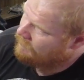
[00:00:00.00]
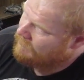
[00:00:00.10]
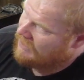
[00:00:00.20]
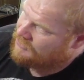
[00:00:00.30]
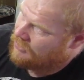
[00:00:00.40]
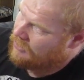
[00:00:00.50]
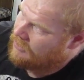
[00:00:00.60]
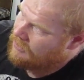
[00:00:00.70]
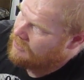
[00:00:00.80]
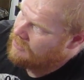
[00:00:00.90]

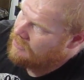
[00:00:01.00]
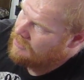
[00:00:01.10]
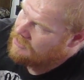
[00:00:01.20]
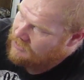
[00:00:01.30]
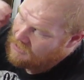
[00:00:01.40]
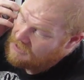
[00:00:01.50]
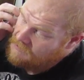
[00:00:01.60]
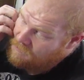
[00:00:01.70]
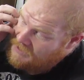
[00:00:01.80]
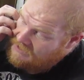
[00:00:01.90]
measured, so this
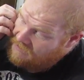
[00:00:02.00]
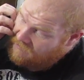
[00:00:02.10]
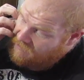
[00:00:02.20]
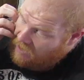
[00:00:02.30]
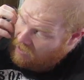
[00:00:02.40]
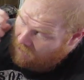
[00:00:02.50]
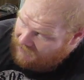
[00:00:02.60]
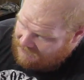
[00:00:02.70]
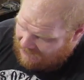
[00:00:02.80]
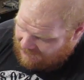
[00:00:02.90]
piece of foam
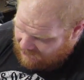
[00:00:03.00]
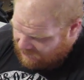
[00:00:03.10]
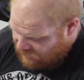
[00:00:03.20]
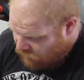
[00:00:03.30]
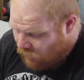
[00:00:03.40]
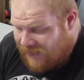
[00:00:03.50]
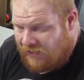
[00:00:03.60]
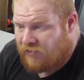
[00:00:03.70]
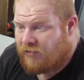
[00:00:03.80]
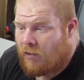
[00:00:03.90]
is actually
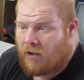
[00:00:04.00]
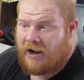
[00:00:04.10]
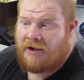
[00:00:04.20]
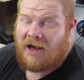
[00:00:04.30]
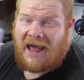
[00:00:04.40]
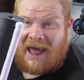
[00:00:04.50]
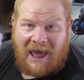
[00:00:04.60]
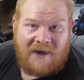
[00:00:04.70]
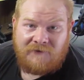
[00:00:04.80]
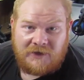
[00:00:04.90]

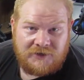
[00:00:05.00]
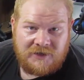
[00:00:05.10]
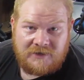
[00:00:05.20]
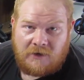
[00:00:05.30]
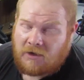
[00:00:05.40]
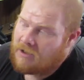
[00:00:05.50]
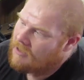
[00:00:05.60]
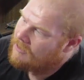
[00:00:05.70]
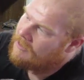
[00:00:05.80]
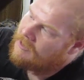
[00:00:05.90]
24.5 inches
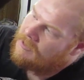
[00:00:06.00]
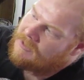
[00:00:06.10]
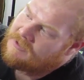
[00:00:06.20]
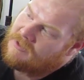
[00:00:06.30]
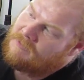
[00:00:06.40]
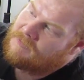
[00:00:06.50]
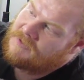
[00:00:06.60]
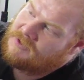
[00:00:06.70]
long to